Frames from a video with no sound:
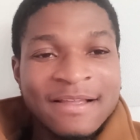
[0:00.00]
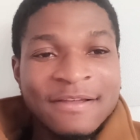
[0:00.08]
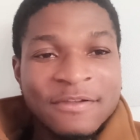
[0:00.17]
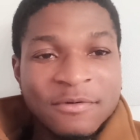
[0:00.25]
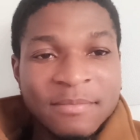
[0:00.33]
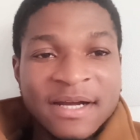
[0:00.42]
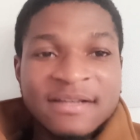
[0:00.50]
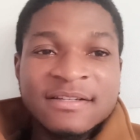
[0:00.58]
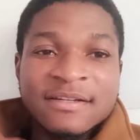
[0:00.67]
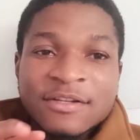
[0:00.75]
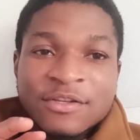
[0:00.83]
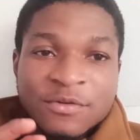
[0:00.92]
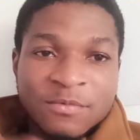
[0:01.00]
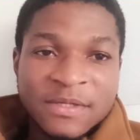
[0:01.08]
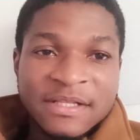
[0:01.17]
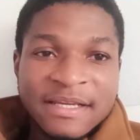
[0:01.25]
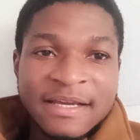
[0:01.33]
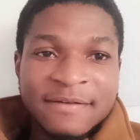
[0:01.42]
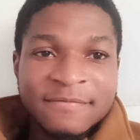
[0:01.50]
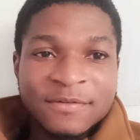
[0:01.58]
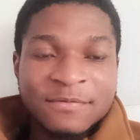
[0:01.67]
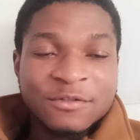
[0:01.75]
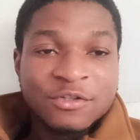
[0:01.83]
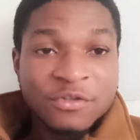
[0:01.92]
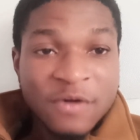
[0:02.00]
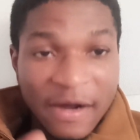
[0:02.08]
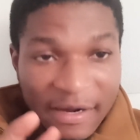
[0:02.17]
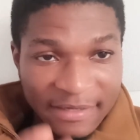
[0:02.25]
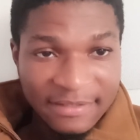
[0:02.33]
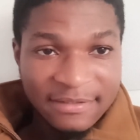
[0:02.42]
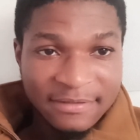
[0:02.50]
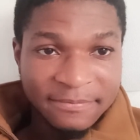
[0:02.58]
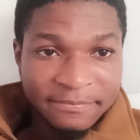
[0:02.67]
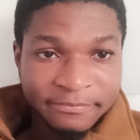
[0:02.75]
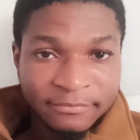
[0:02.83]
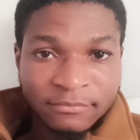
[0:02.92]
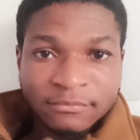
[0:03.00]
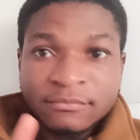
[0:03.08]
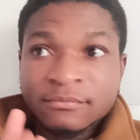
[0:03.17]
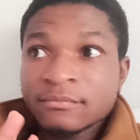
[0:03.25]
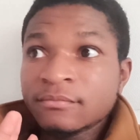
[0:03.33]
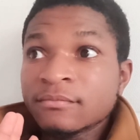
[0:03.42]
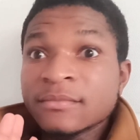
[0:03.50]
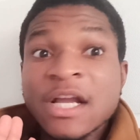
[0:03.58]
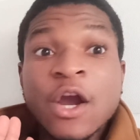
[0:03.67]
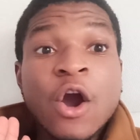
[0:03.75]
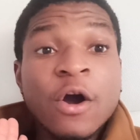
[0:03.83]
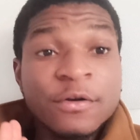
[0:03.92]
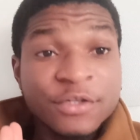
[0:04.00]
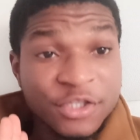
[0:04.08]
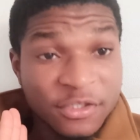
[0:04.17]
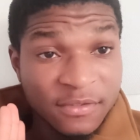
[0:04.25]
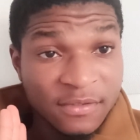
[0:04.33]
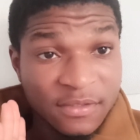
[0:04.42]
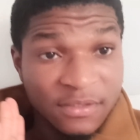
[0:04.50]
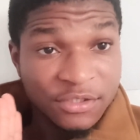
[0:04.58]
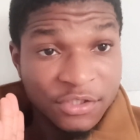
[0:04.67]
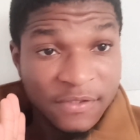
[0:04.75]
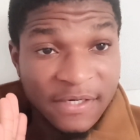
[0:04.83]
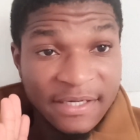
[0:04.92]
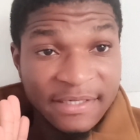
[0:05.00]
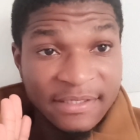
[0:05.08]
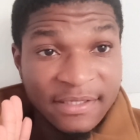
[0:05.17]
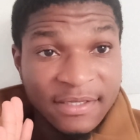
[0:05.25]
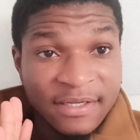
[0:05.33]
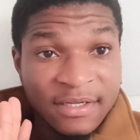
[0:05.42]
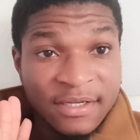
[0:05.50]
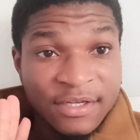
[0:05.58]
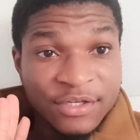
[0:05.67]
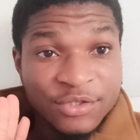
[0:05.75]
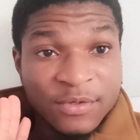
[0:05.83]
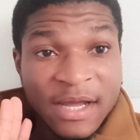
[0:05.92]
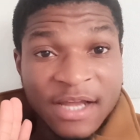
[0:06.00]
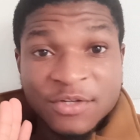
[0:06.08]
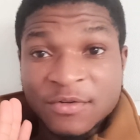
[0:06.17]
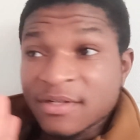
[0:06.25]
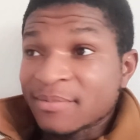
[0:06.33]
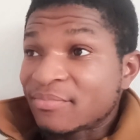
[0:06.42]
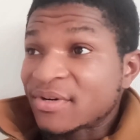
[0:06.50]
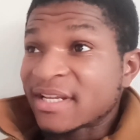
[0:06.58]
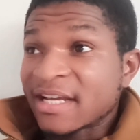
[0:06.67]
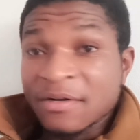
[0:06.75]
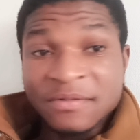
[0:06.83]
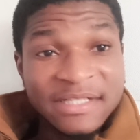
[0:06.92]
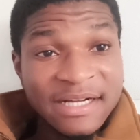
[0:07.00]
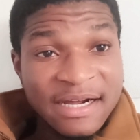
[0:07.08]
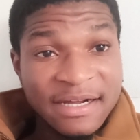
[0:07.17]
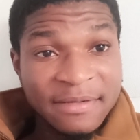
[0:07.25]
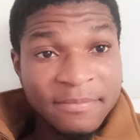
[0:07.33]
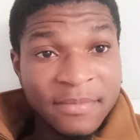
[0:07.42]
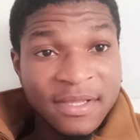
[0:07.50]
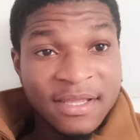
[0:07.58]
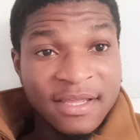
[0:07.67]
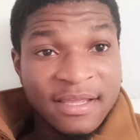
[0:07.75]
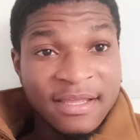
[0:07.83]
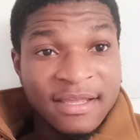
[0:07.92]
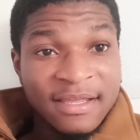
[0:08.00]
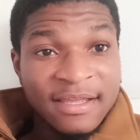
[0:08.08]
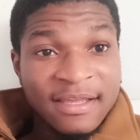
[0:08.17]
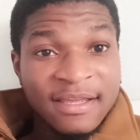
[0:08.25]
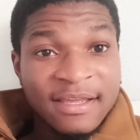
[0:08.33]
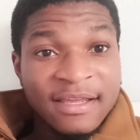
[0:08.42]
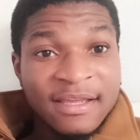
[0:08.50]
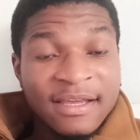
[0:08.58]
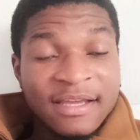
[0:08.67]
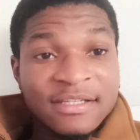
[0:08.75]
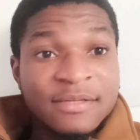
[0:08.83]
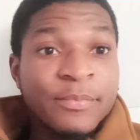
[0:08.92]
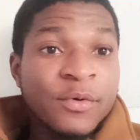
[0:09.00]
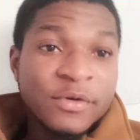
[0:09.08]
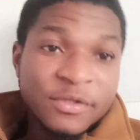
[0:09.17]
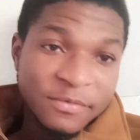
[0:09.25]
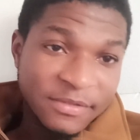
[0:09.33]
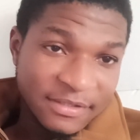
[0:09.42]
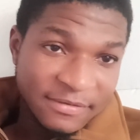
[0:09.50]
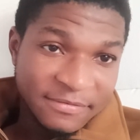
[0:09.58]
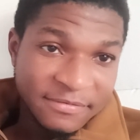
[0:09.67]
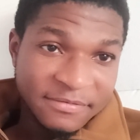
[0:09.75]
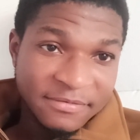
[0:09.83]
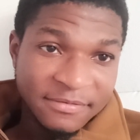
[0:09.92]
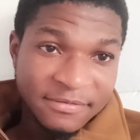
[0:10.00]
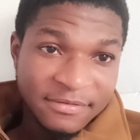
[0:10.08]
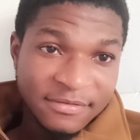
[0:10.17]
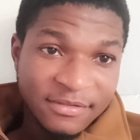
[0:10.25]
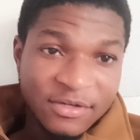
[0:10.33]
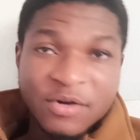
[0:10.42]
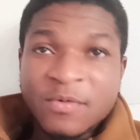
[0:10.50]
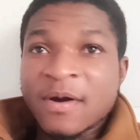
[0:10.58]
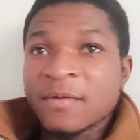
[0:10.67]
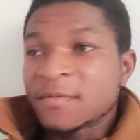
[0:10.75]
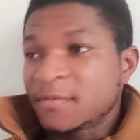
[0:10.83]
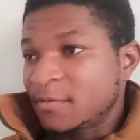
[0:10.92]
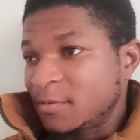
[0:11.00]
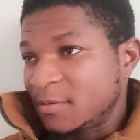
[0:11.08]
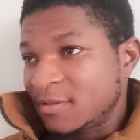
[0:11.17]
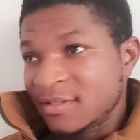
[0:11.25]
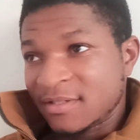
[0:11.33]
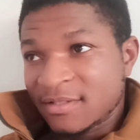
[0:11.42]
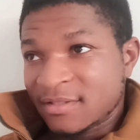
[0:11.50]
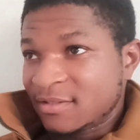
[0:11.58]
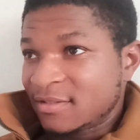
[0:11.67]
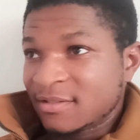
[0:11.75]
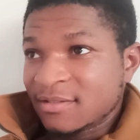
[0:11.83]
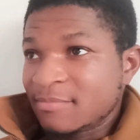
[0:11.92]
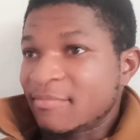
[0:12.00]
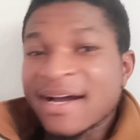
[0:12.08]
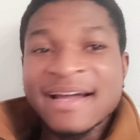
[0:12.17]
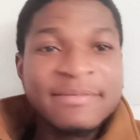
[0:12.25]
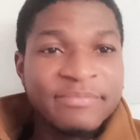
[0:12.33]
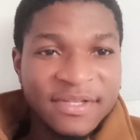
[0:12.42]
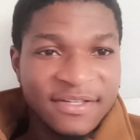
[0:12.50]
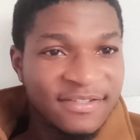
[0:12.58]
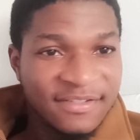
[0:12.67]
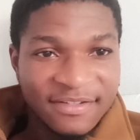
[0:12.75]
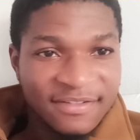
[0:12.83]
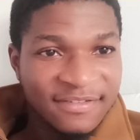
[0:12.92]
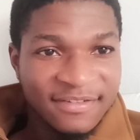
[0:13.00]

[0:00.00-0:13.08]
Your mindset, you really have to try, consciously try to actually bring out time and spoil yourself. Go out for buy pizza.